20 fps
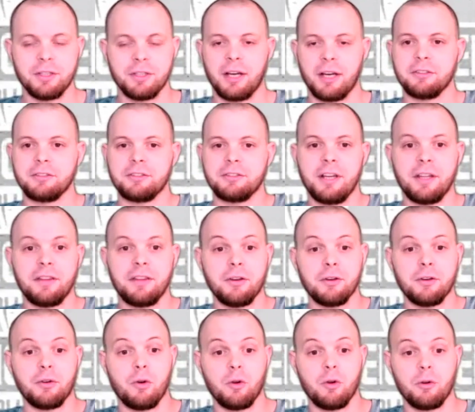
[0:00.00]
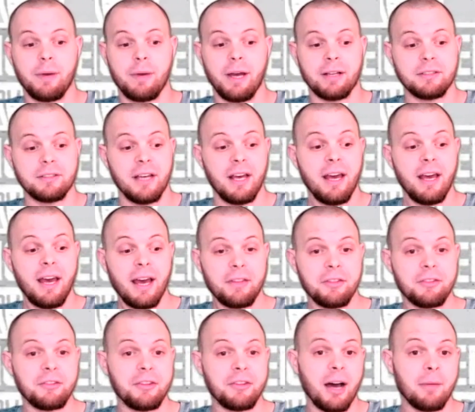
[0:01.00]
I understand there are quarterbacks at
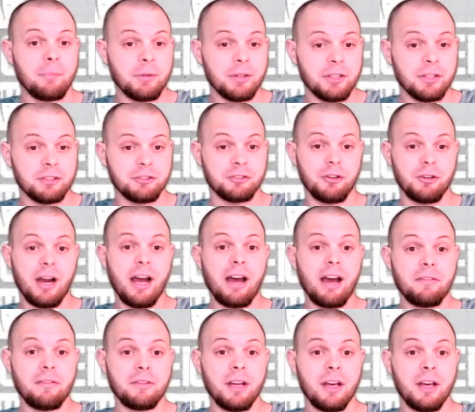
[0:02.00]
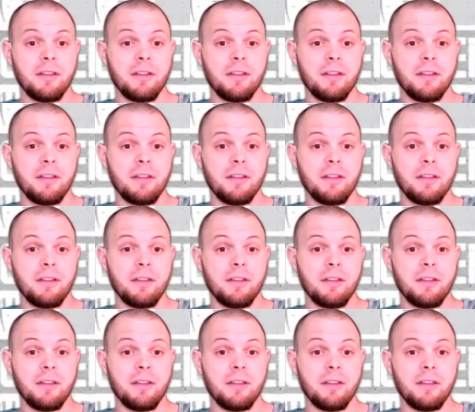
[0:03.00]
the top of this draft